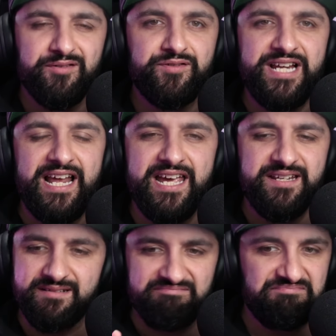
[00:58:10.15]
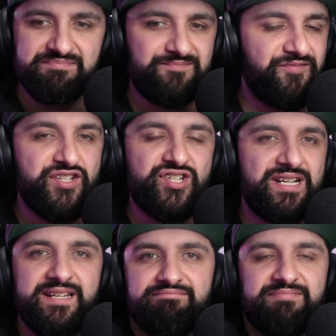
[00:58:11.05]
Delayed
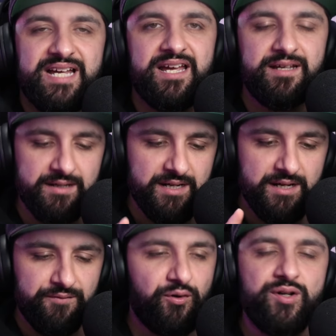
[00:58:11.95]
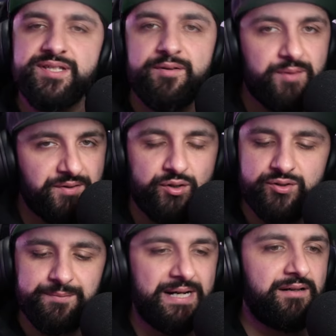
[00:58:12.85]
visually. Eh. Forza I
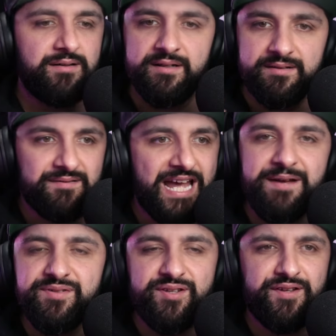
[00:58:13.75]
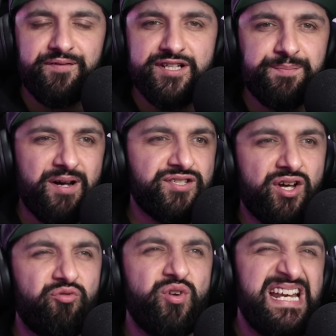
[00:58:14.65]
talked about. Games that the first part is
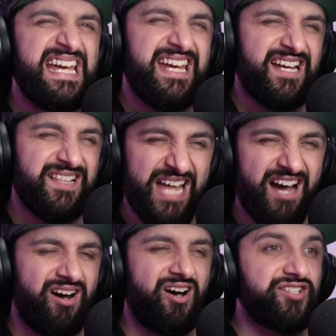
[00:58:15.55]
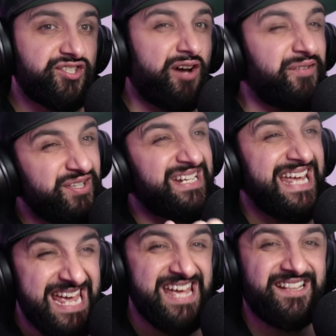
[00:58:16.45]
not really hitting it that hard stuff. It didn't
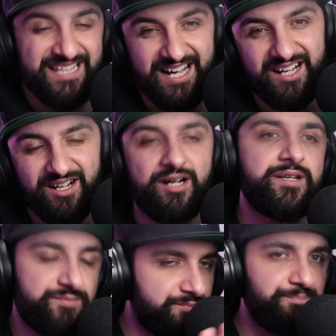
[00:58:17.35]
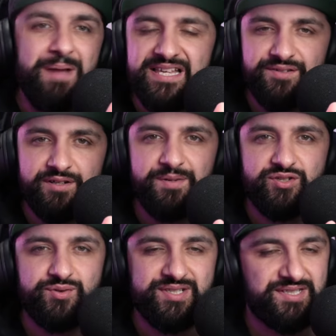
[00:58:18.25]
hit that hard. Massive
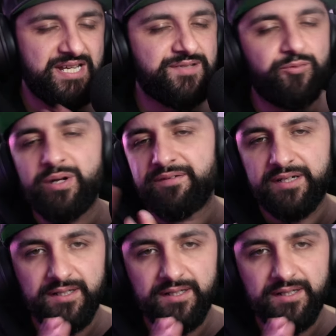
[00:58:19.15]
commercial success, but whatever